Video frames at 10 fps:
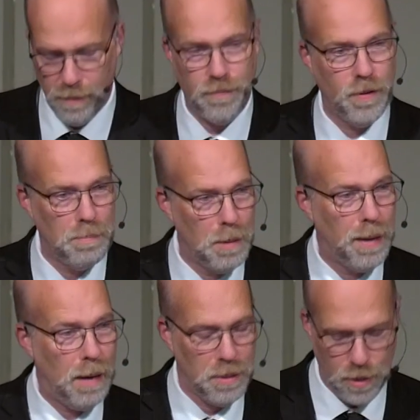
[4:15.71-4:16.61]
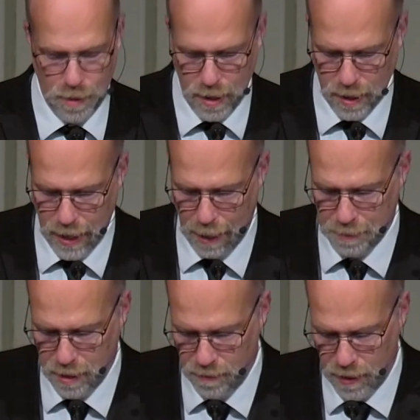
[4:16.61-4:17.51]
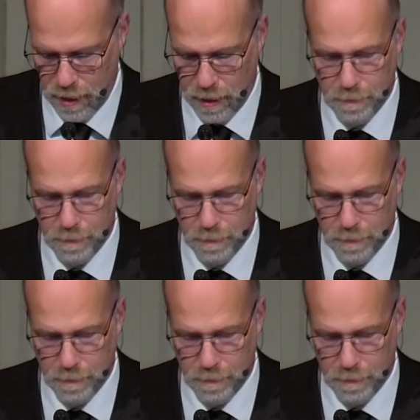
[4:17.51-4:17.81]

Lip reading: from the Babylonian captivity.